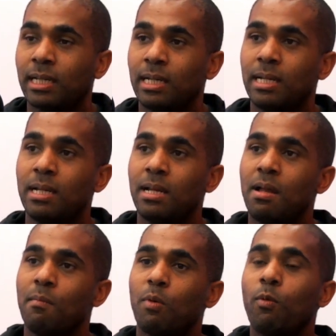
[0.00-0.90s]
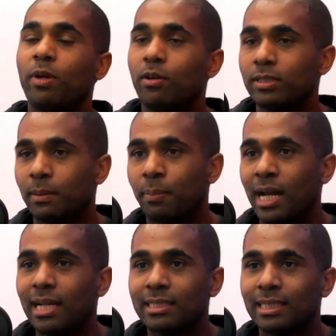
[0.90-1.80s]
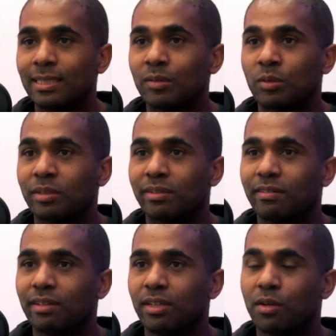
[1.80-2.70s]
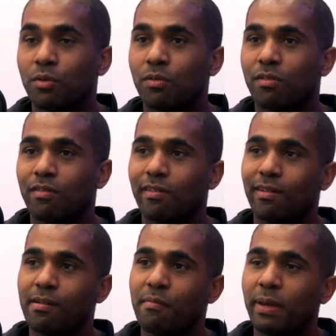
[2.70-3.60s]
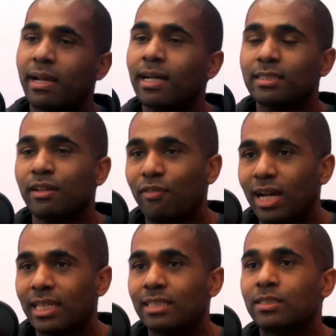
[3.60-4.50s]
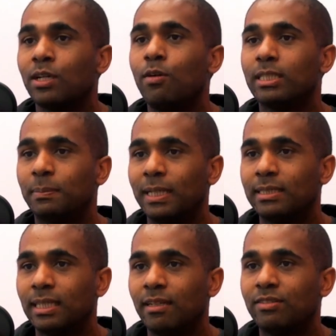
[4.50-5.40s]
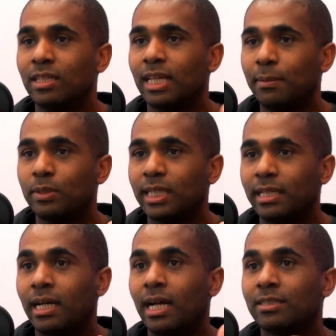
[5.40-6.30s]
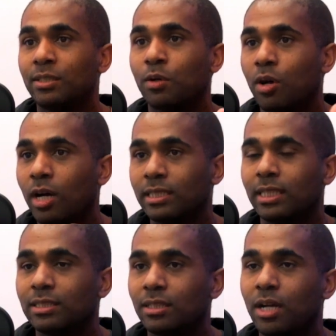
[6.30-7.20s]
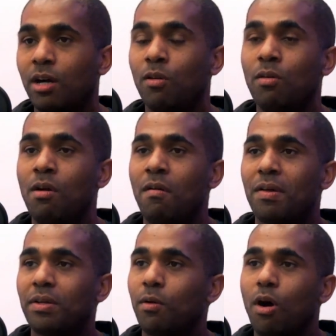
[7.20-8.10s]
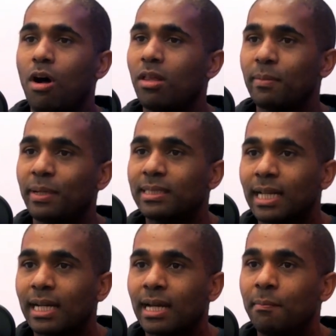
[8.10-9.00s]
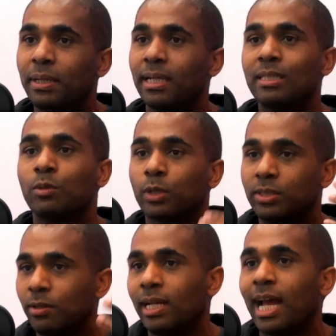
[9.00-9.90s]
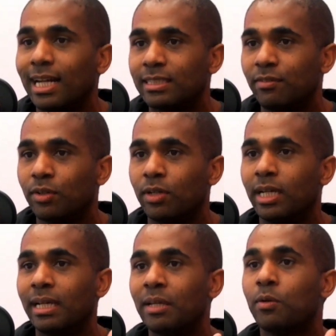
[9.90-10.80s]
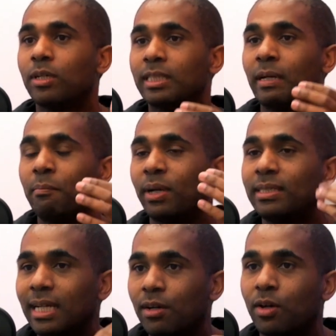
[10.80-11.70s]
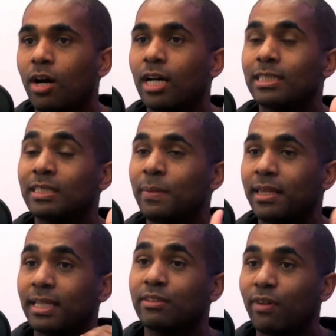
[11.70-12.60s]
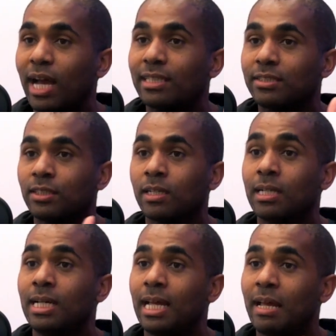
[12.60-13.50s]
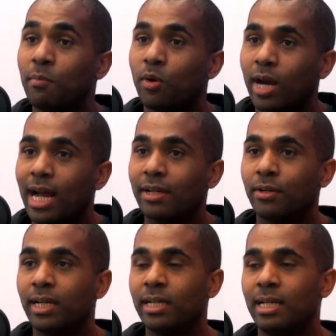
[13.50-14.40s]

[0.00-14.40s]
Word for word: Mm-hmm. But when we go into practice, you know, because of the fact that it's so expensive to label data and so costly and slow, you know, all the big tech companies were doing active learning in order to bring down costs and to make things faster and more accurate.